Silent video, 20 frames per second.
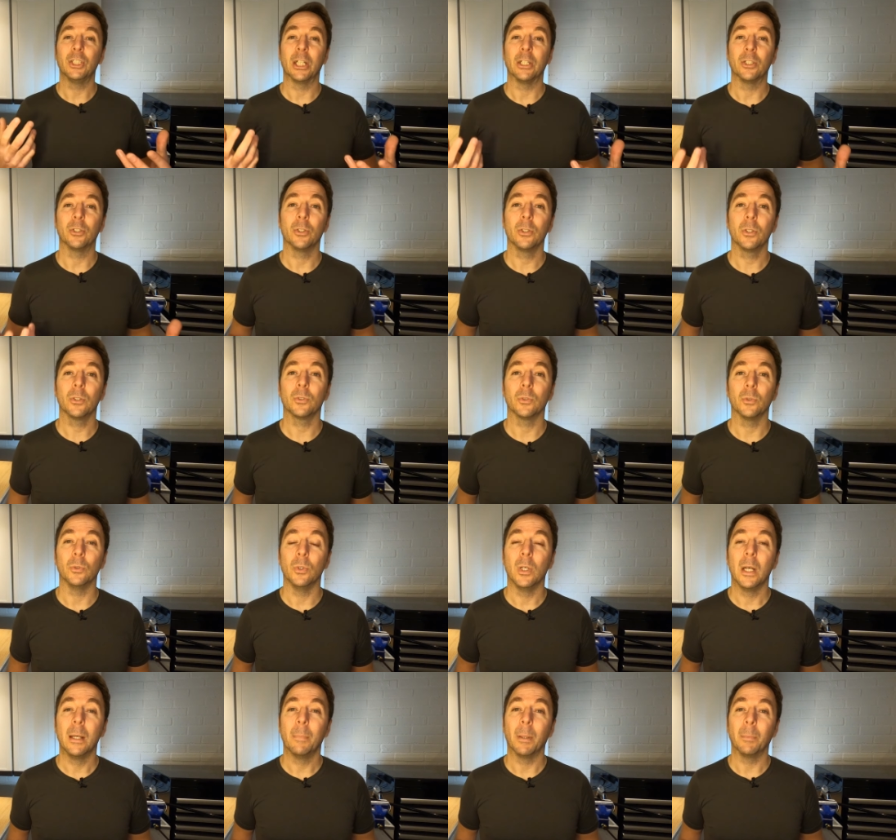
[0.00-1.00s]
changed your
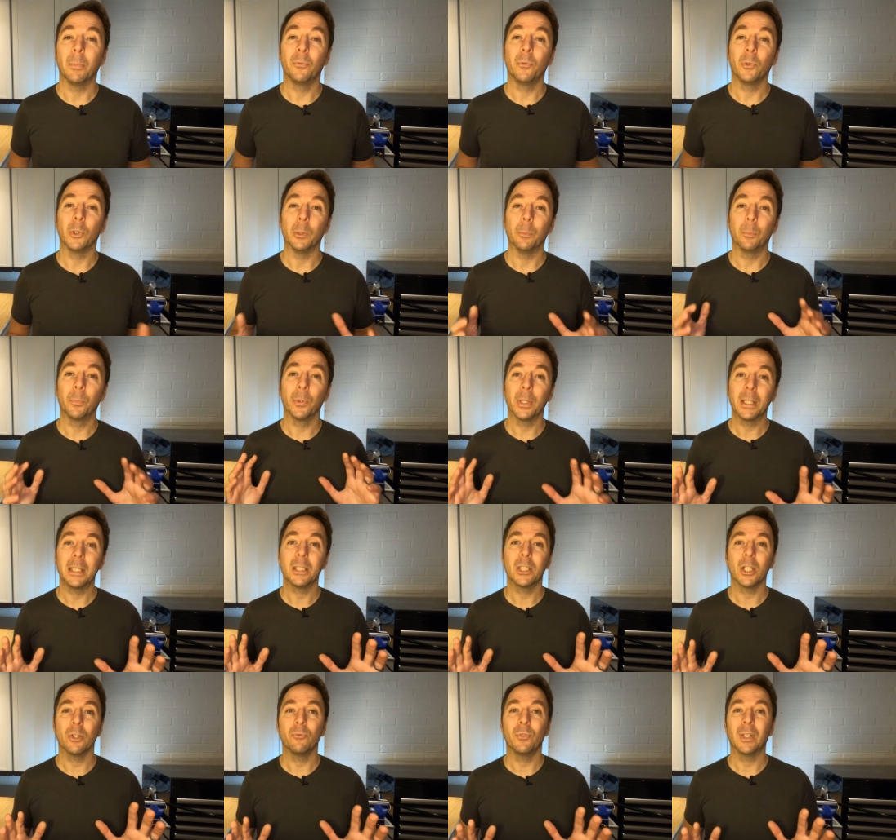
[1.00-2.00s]
nozzle, but before you
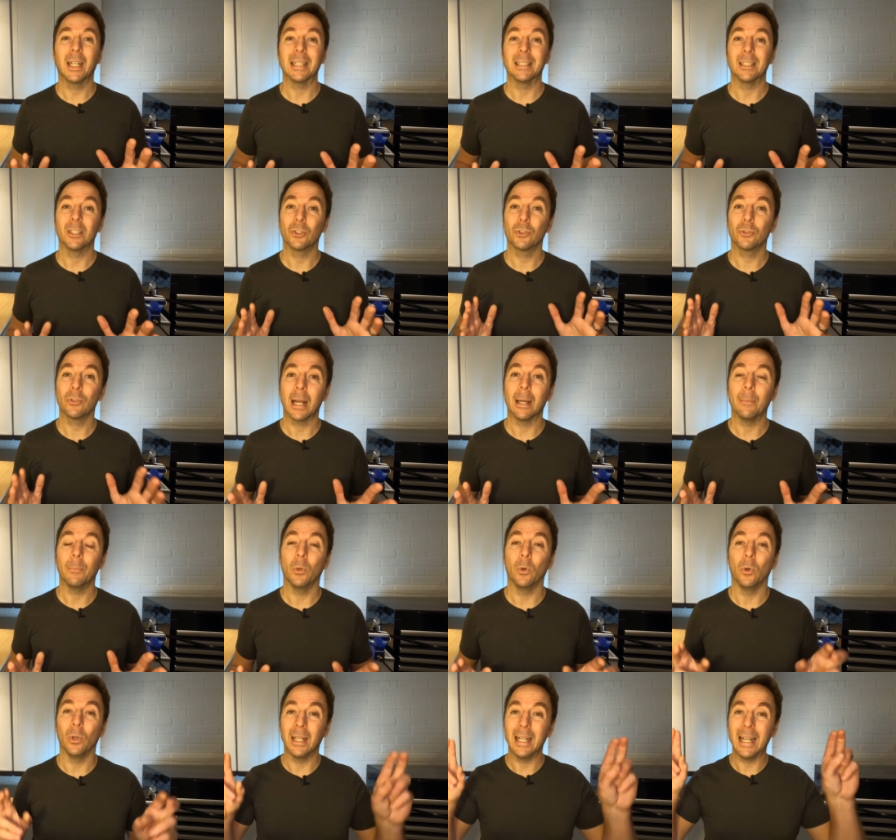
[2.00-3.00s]
print, don't forget to tram
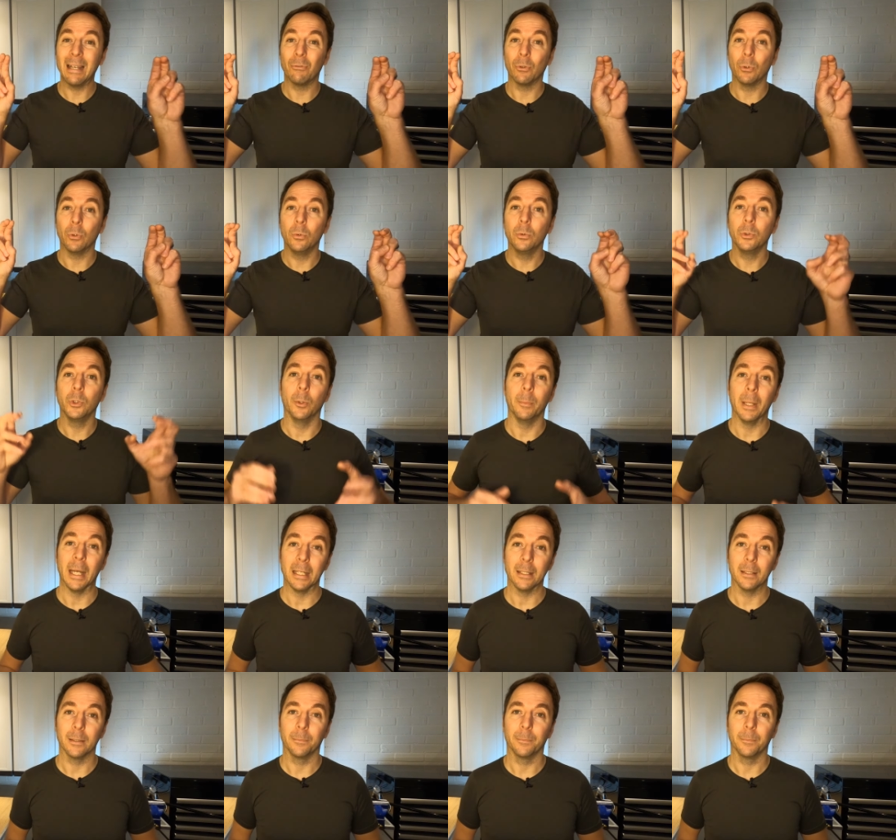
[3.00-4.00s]
or level your
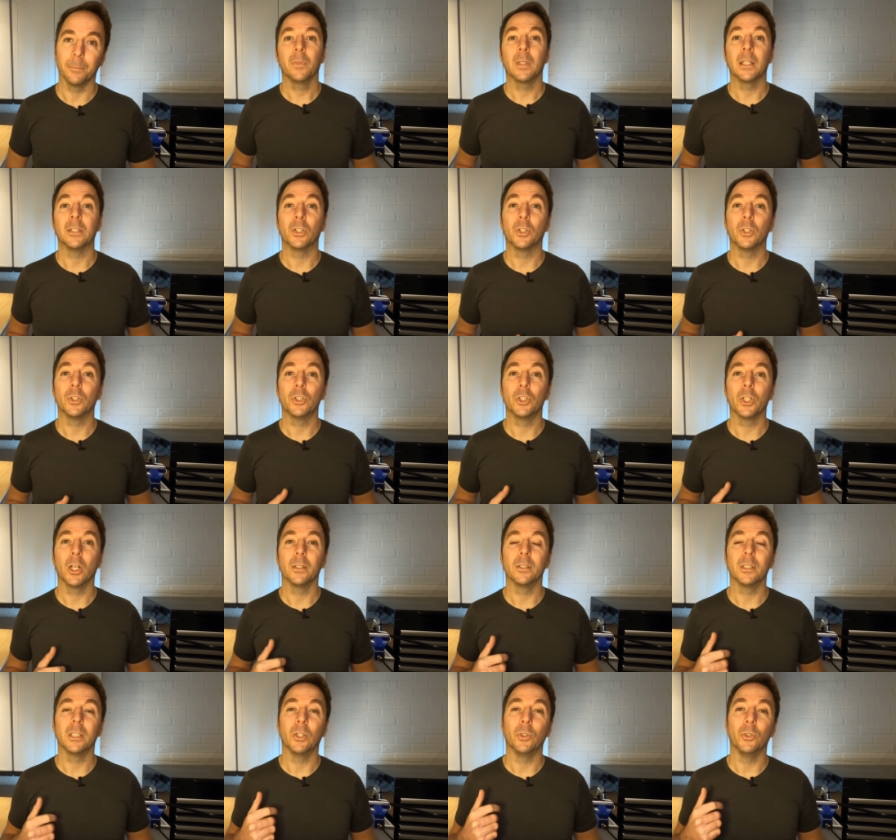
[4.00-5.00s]
bed. There's a good chance that